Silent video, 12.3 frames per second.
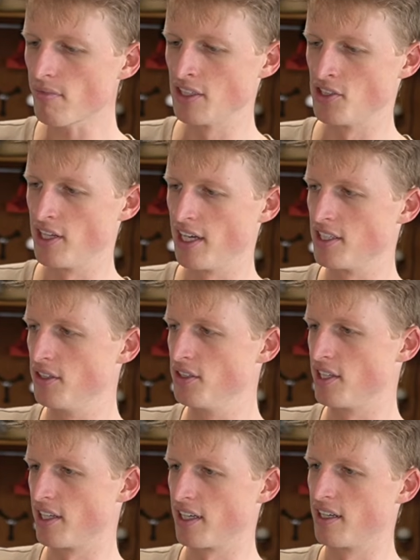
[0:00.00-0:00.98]
And so the idea
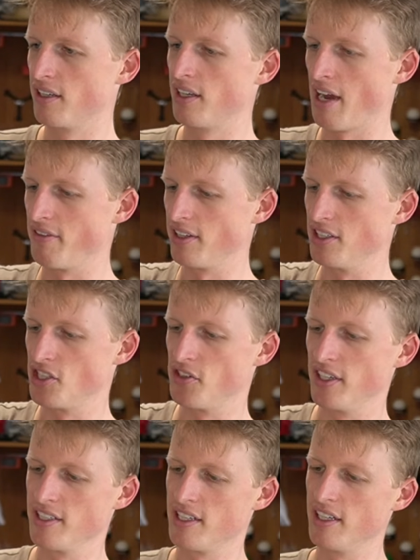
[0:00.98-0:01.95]
is that, like, having these
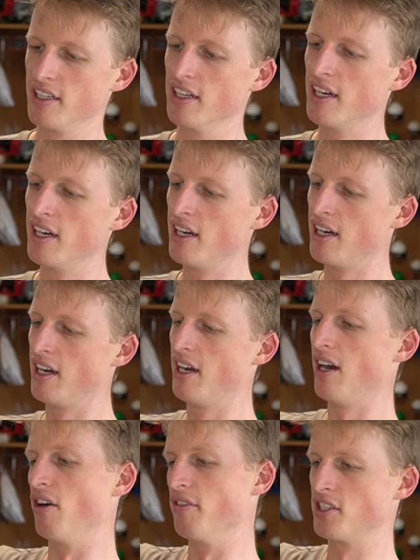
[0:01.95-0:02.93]
strings here,
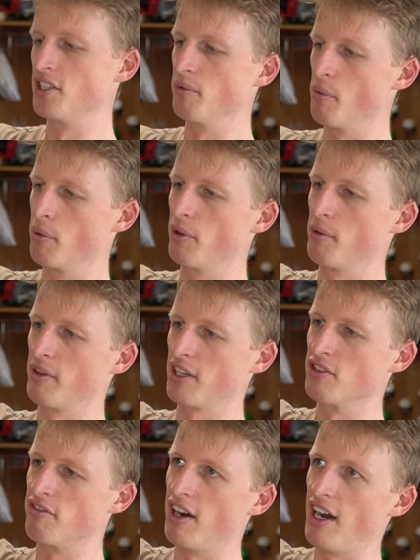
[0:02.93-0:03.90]
obviously we would want them like
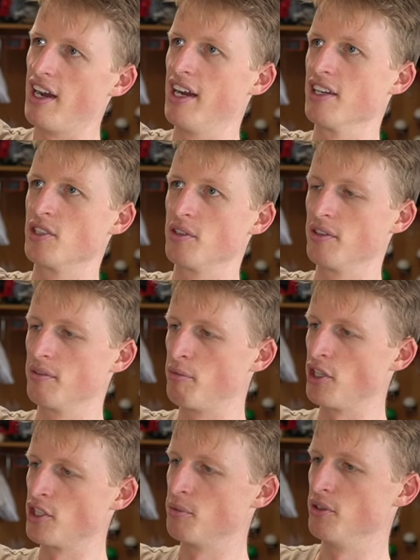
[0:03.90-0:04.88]
as far out as
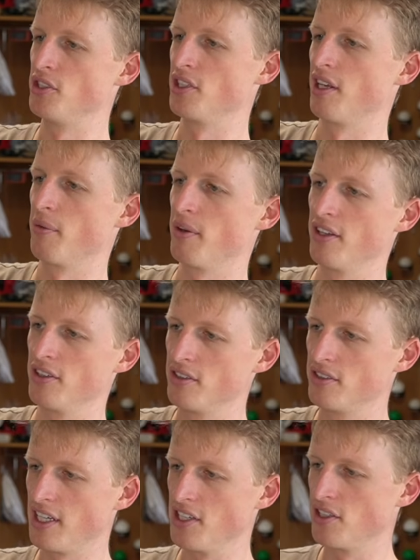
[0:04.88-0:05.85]
possible, so that way the
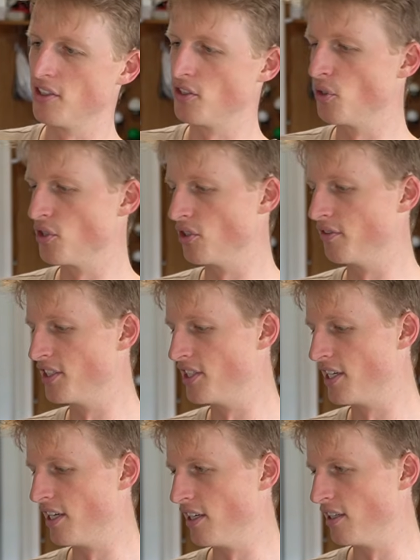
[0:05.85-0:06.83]
torsional
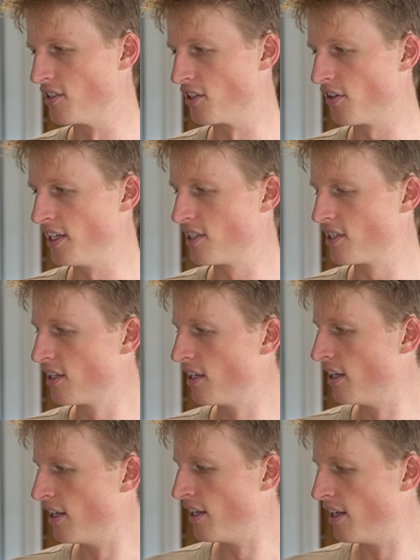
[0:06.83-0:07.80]
rigidity is increased.
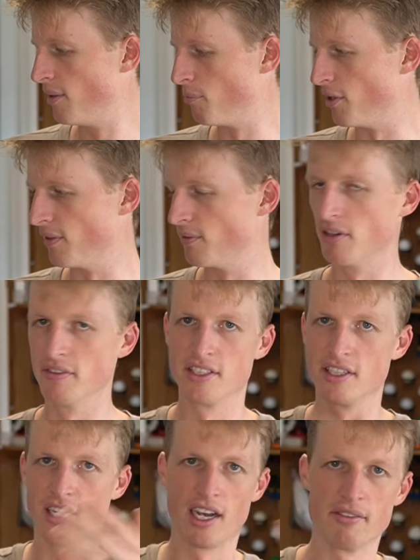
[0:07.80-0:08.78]
But
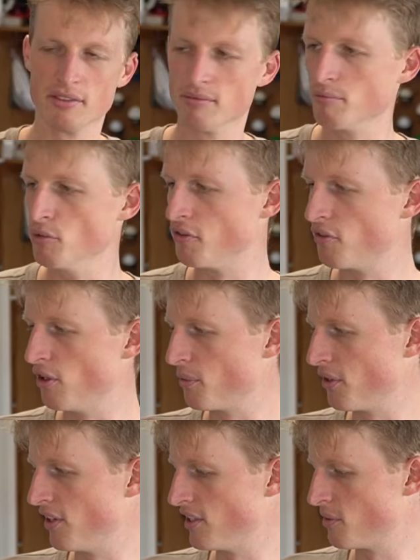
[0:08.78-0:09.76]
obviously I haven't moved forward
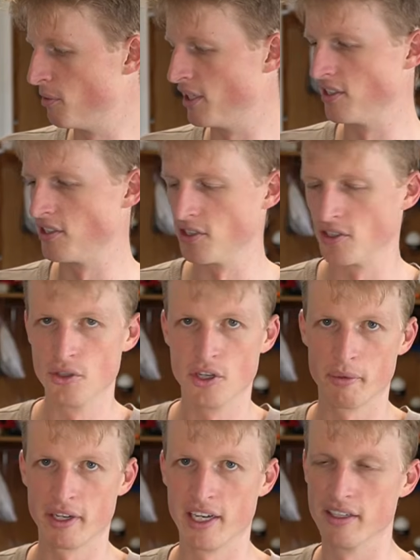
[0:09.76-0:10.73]
with this because it's just too
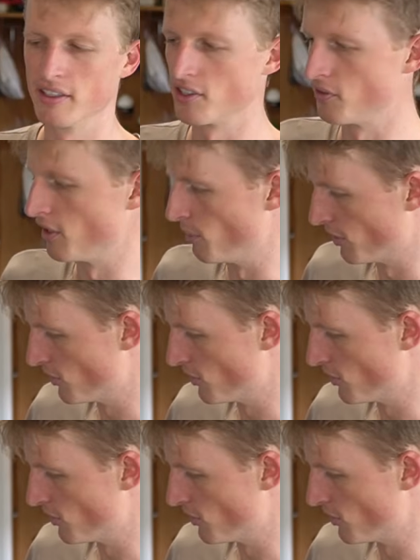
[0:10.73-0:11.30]
complicated and doesn't really